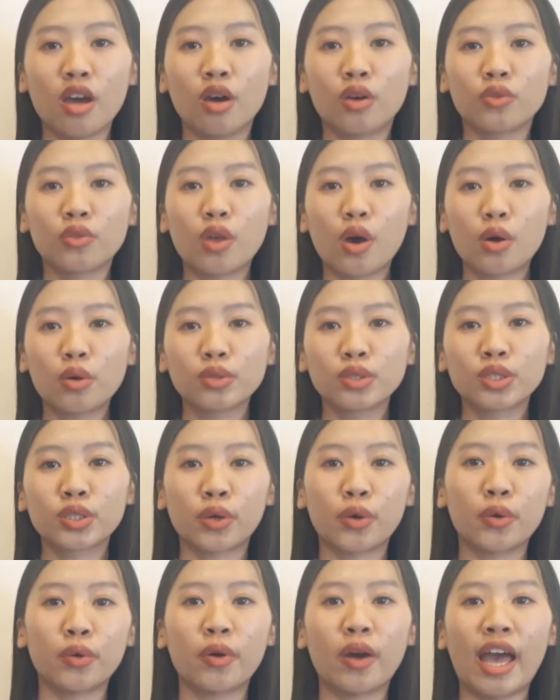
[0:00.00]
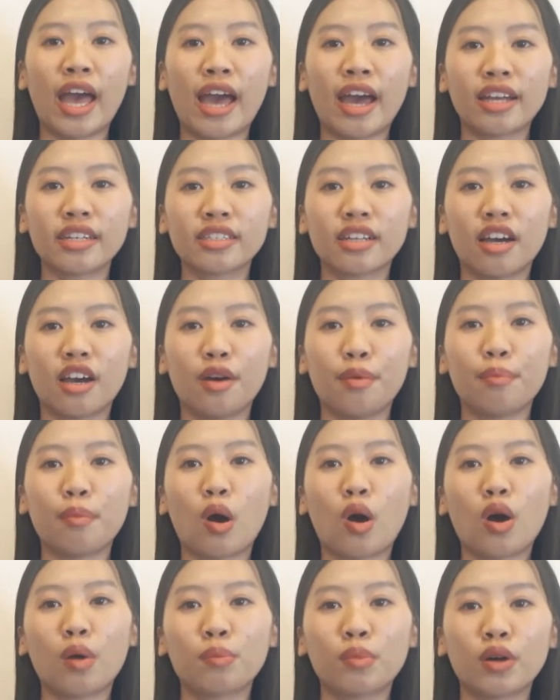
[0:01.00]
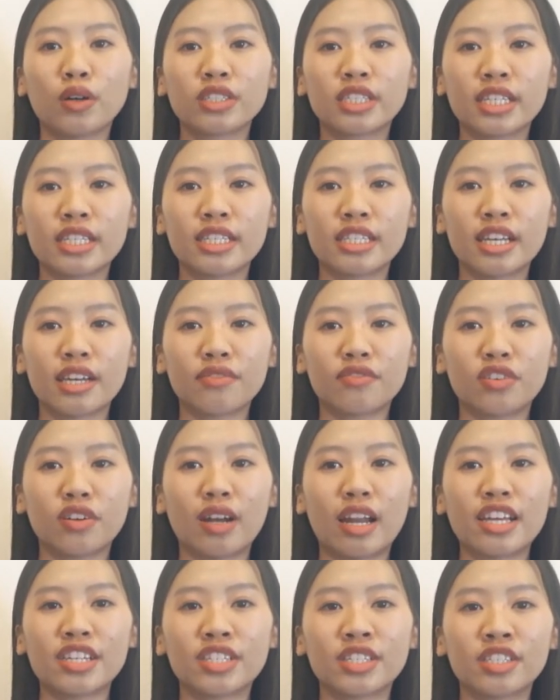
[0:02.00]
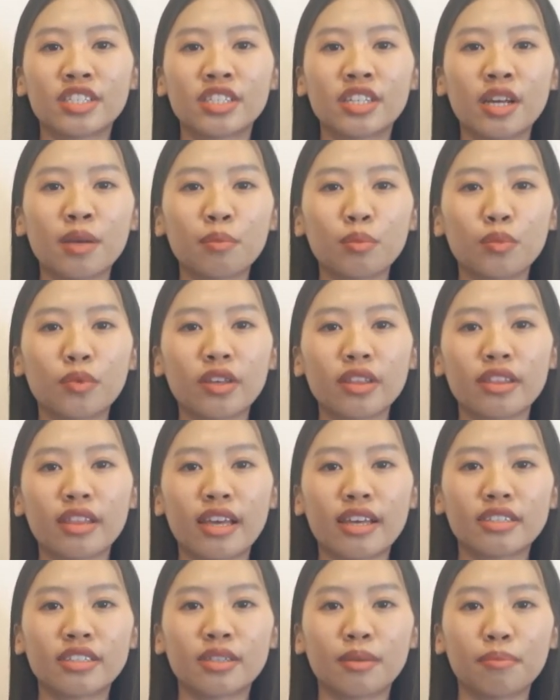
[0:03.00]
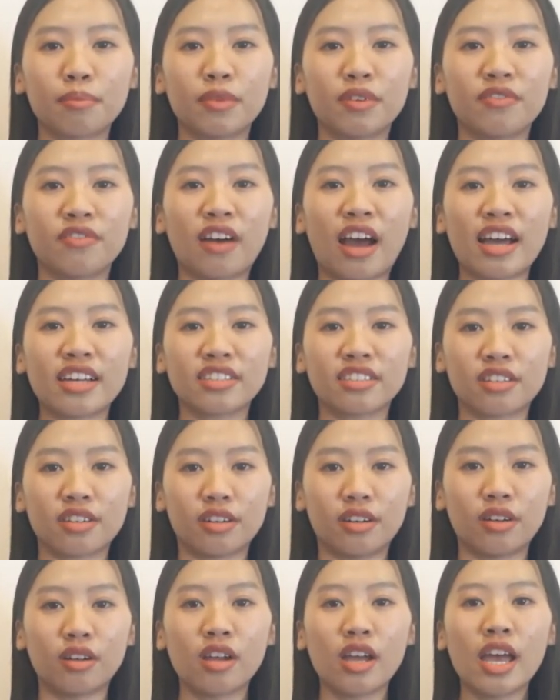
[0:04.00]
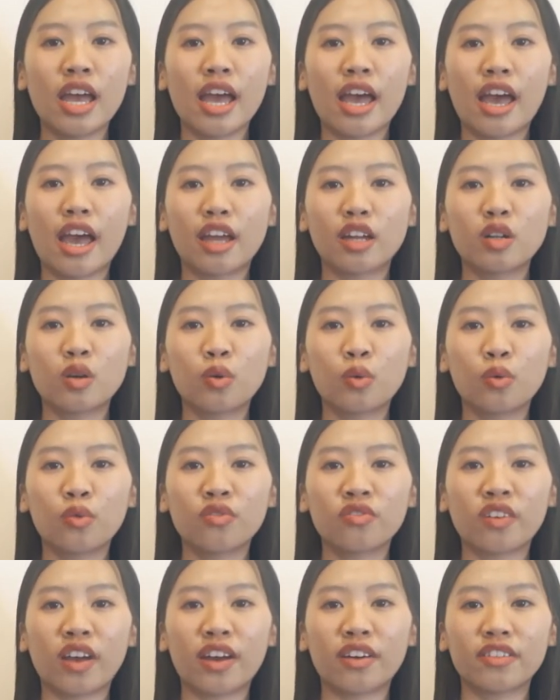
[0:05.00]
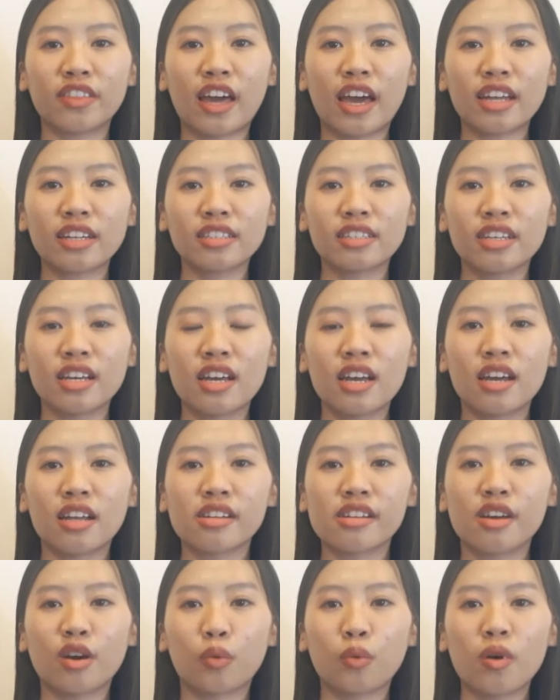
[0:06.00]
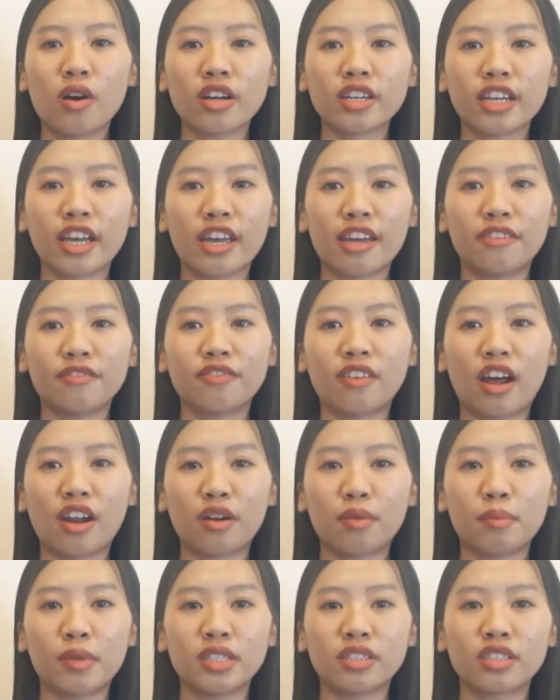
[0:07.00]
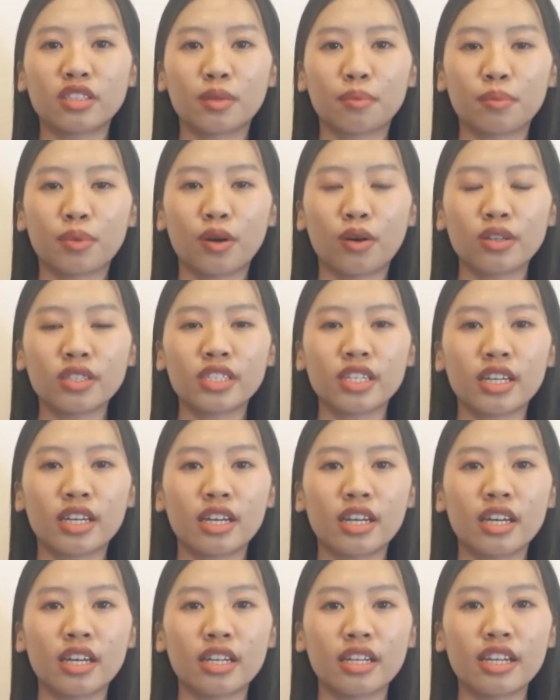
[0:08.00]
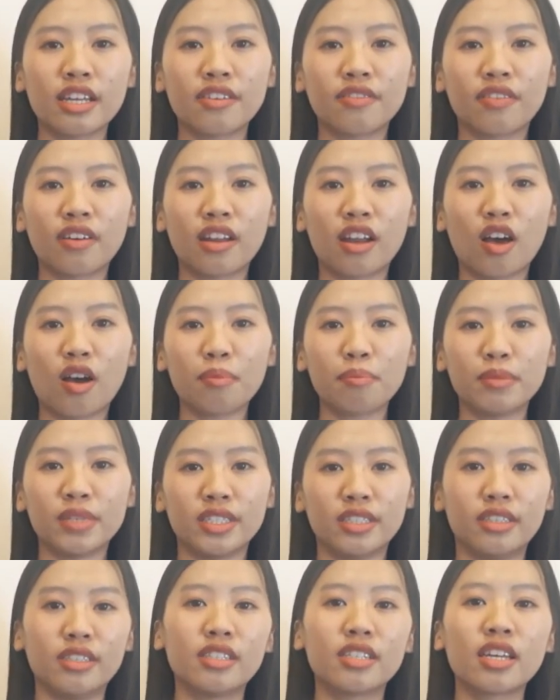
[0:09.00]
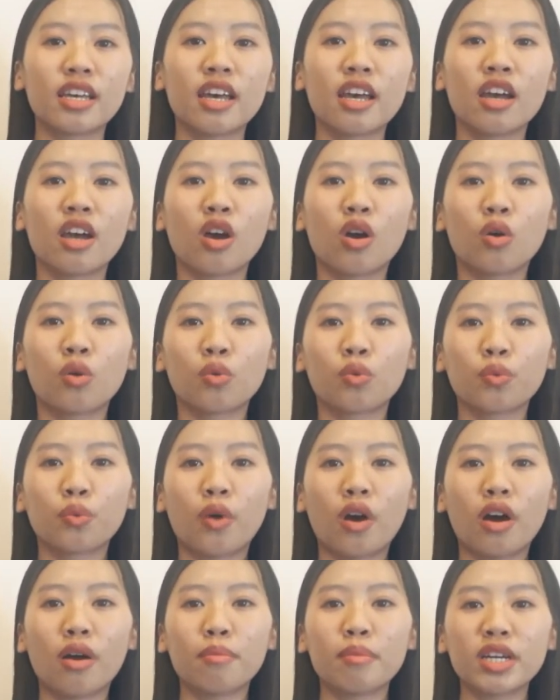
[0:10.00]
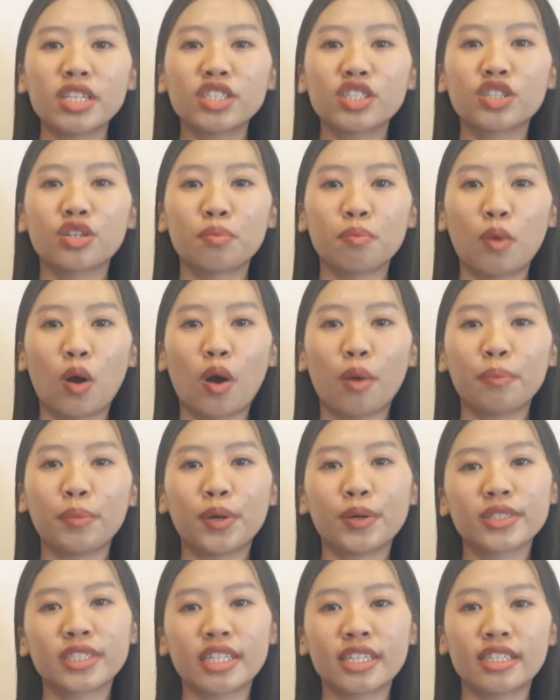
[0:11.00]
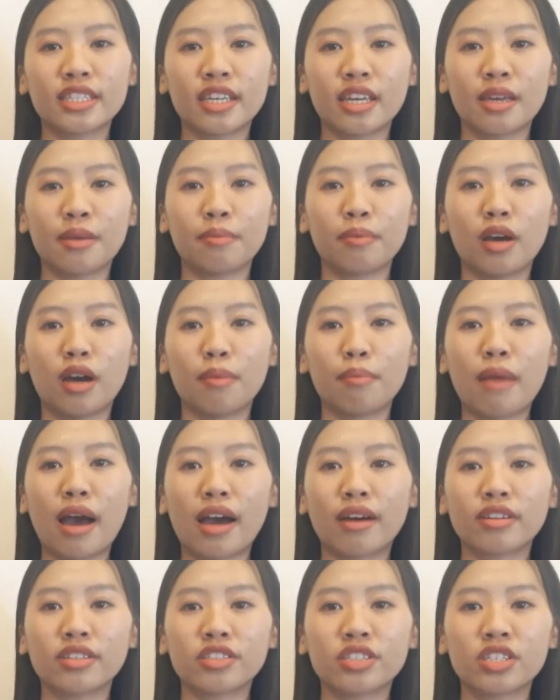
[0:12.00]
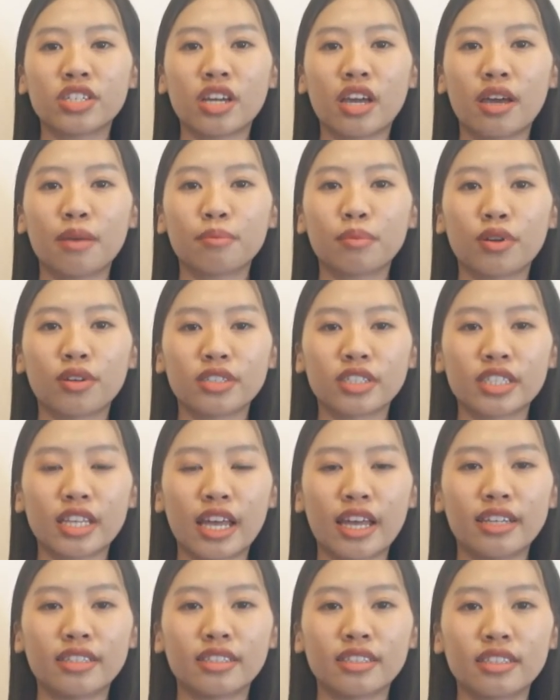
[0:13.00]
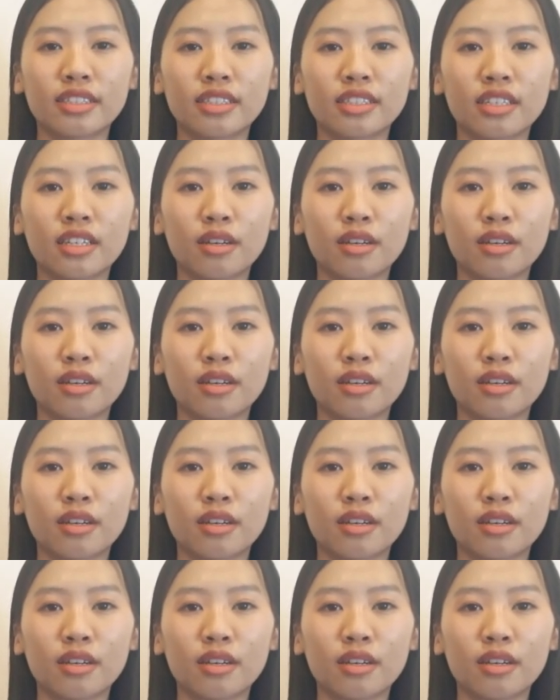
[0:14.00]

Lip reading: Those who had a more positive relationship with their supervisor and who felt that the work environment support development were much more positive about the change process.